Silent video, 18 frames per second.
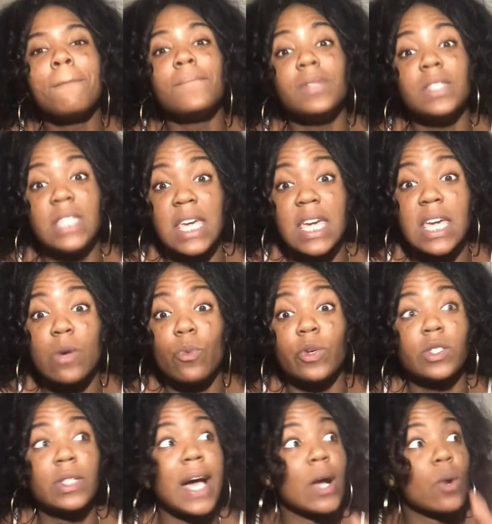D
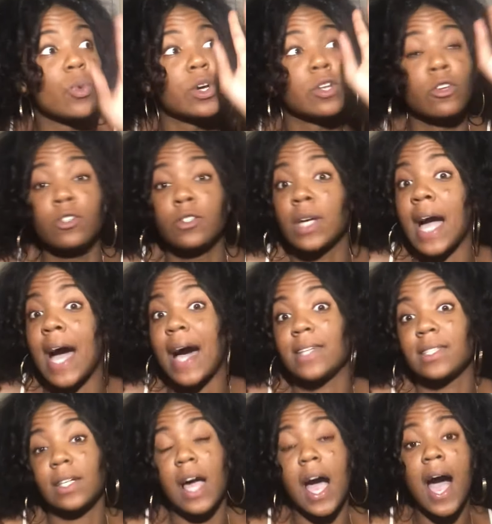was like one of those
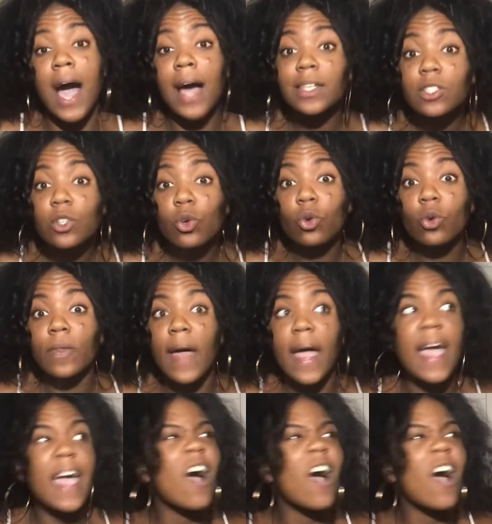guys in high school that